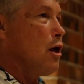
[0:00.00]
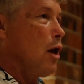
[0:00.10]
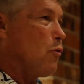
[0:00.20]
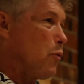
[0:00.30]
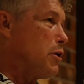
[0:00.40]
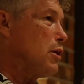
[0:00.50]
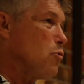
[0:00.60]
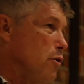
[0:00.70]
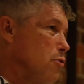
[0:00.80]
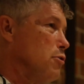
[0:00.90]
And when we did
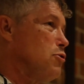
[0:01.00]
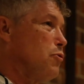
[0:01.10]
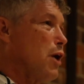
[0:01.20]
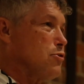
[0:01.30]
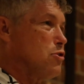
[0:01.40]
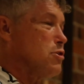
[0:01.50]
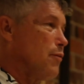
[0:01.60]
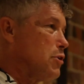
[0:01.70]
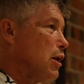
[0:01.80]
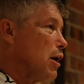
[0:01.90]
the reunion in
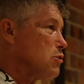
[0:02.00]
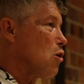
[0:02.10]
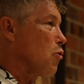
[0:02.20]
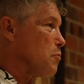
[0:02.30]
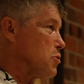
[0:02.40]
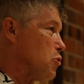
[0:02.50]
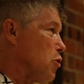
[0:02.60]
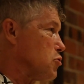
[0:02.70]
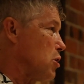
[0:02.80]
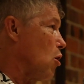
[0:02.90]
2017, I talked with Mr.
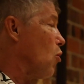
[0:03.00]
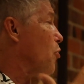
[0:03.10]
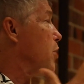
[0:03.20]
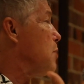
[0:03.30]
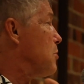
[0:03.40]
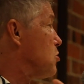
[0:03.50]
Harrison. Our theme